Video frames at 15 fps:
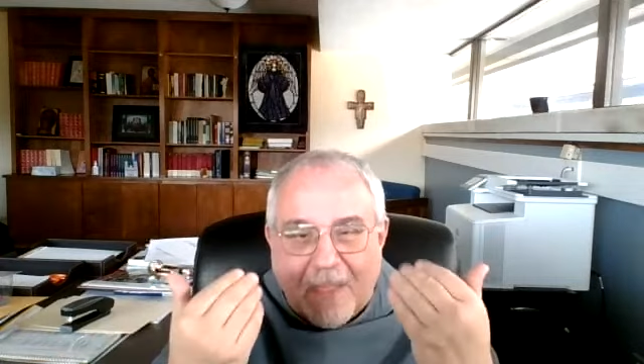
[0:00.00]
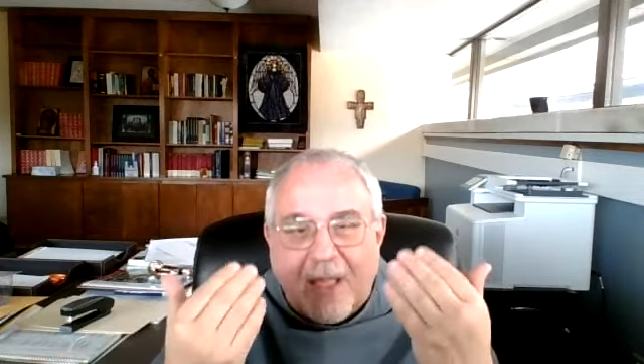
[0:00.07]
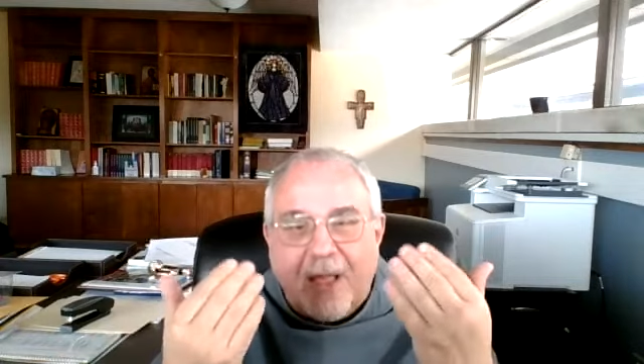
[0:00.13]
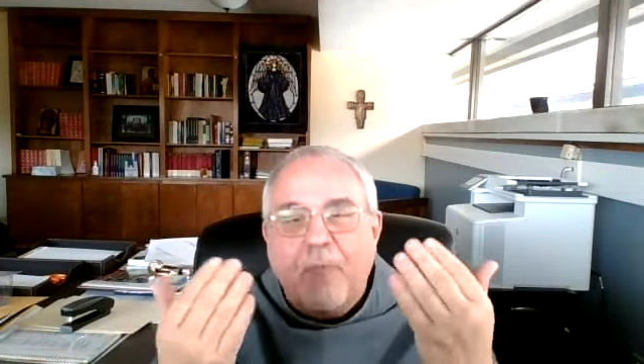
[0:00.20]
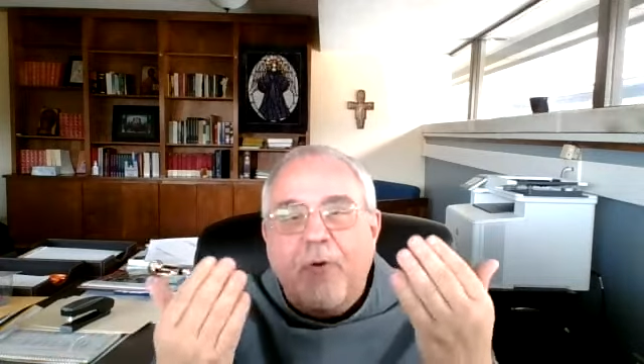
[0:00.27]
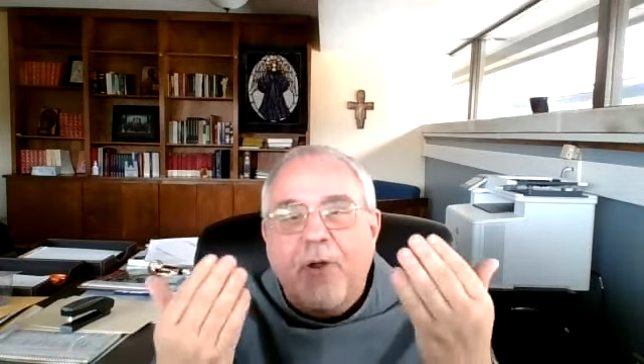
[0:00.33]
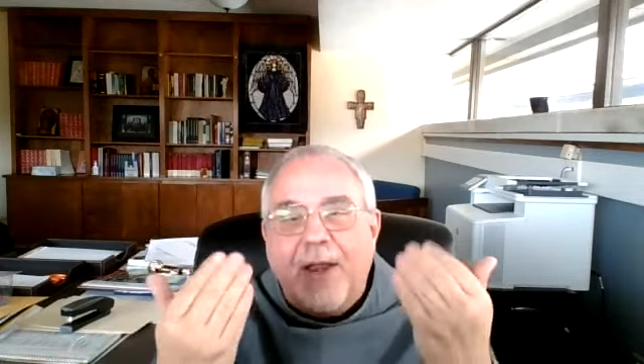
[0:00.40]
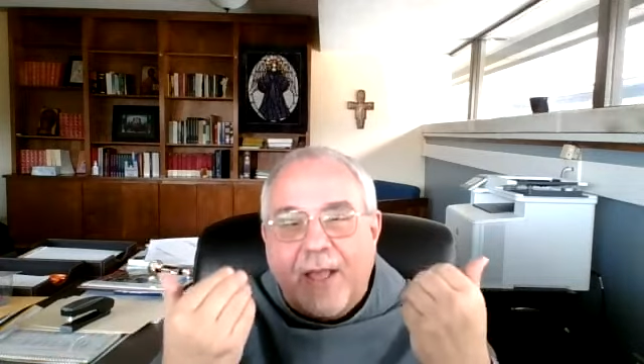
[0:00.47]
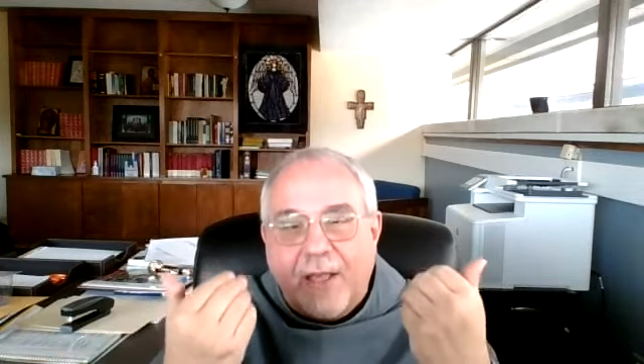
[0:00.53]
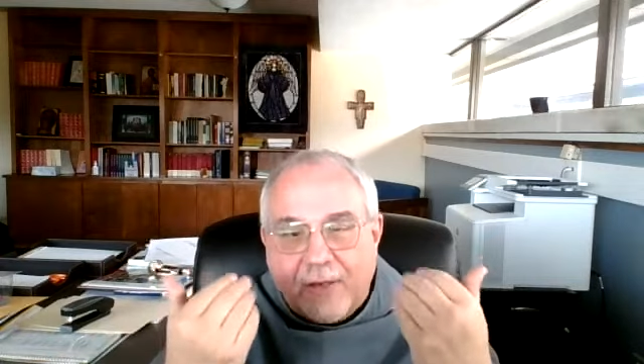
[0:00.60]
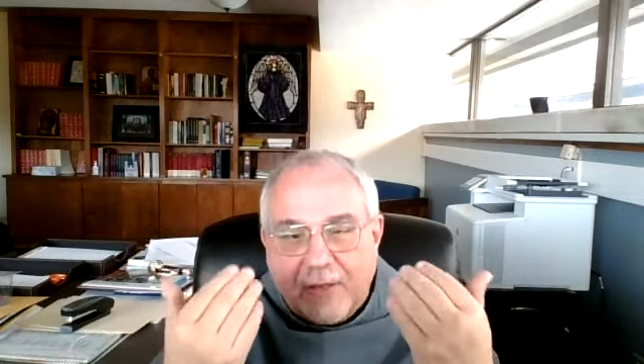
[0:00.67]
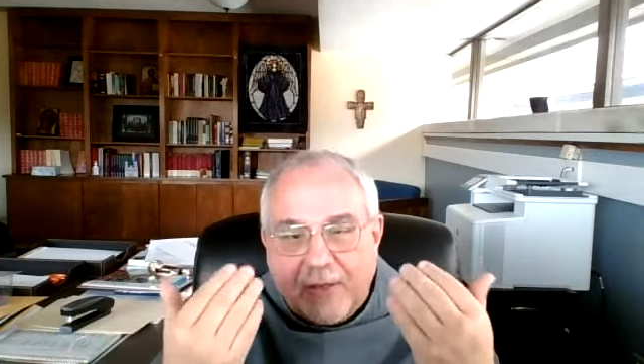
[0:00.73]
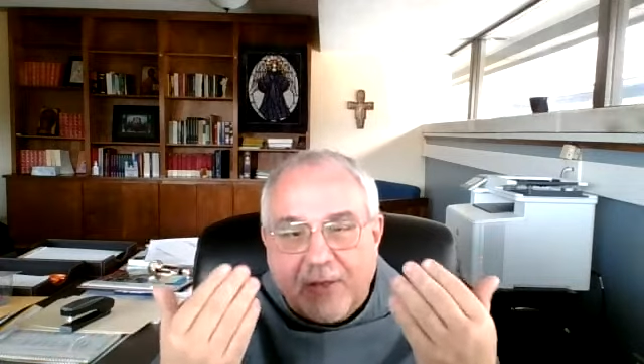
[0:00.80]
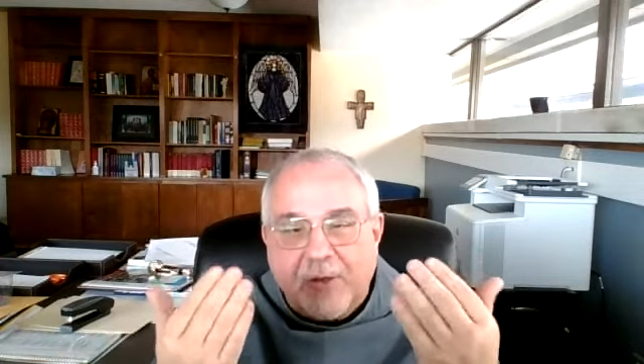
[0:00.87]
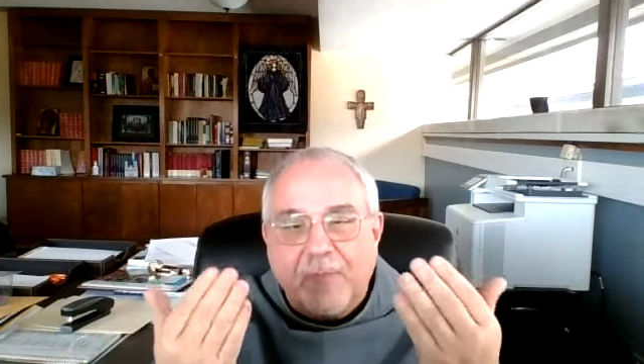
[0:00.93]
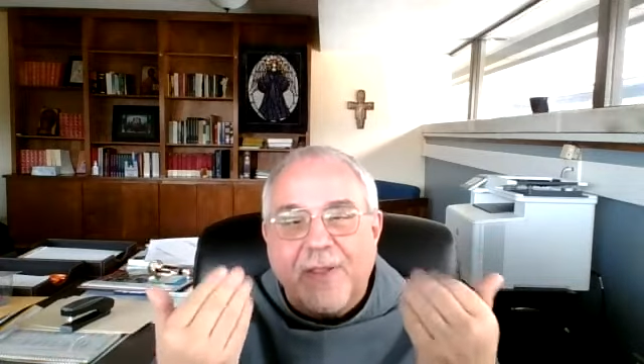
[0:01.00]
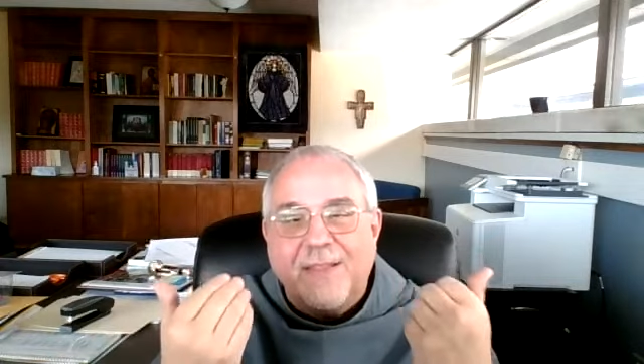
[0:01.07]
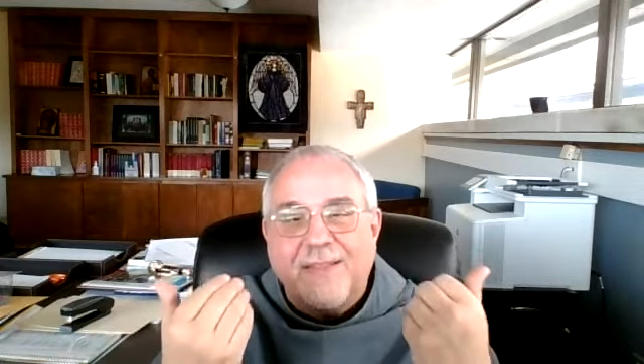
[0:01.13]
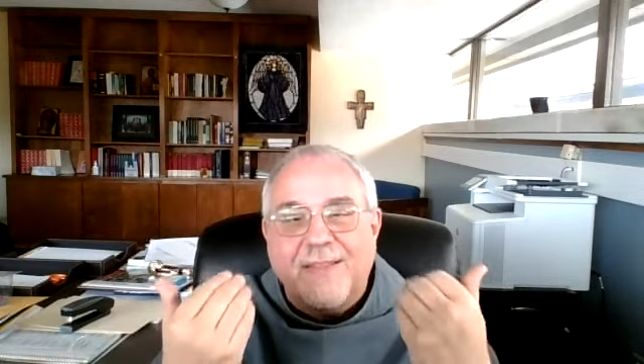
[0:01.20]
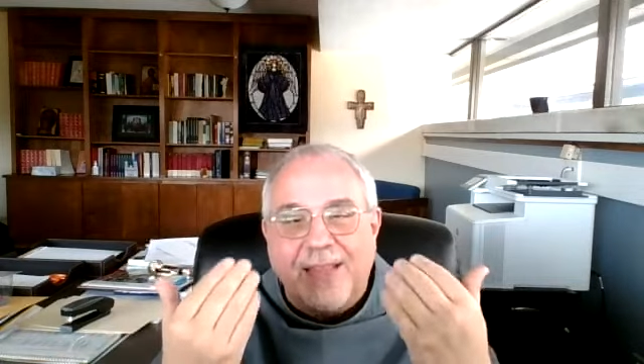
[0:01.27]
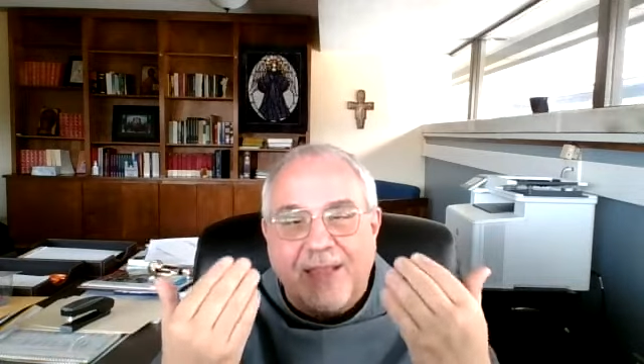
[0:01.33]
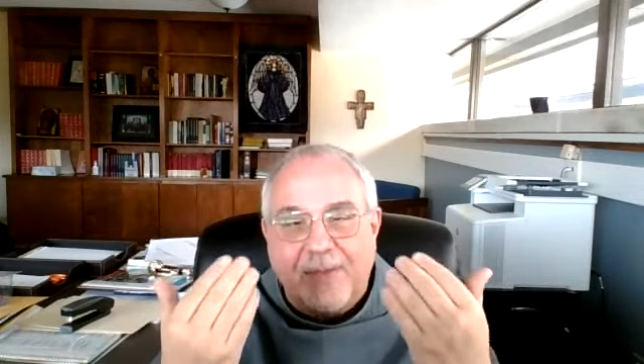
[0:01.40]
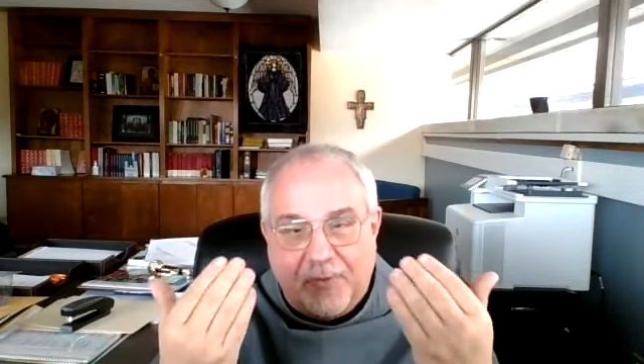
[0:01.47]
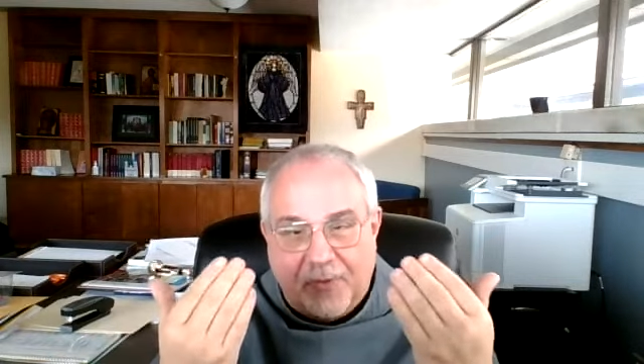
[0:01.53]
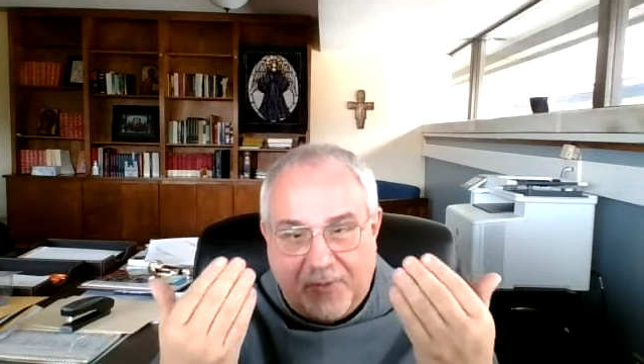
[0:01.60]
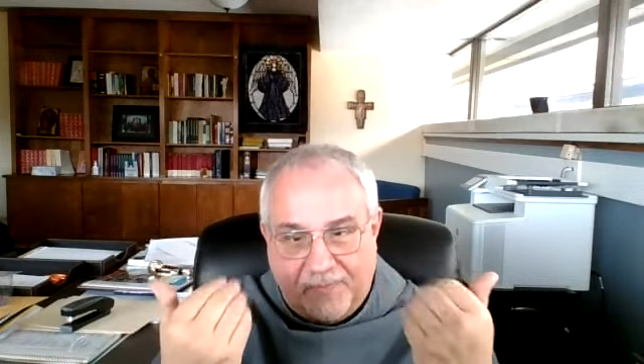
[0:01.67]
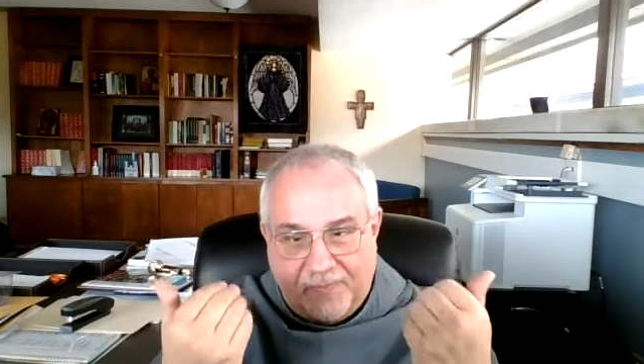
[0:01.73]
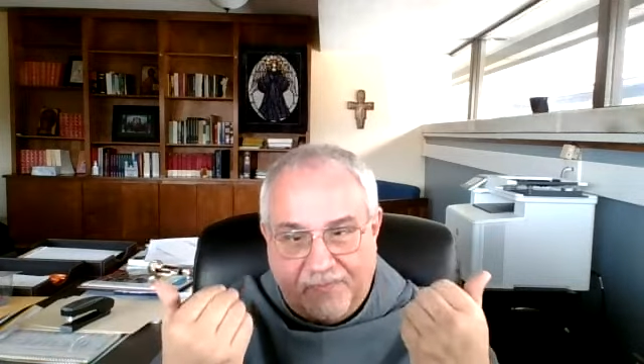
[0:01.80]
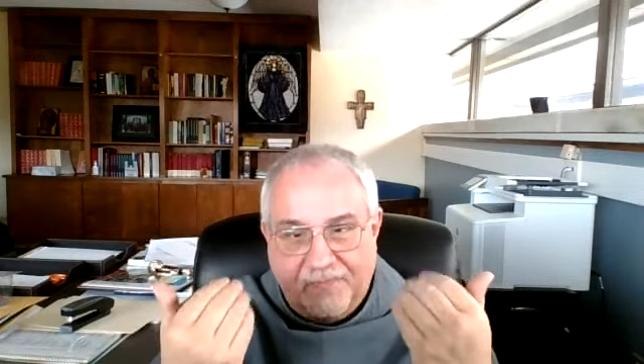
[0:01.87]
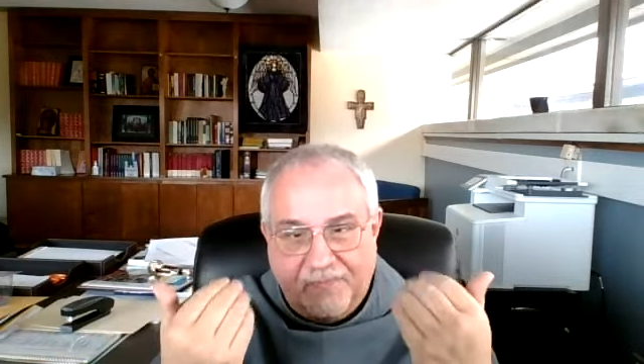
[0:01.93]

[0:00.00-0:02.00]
come on out a little bit deeper.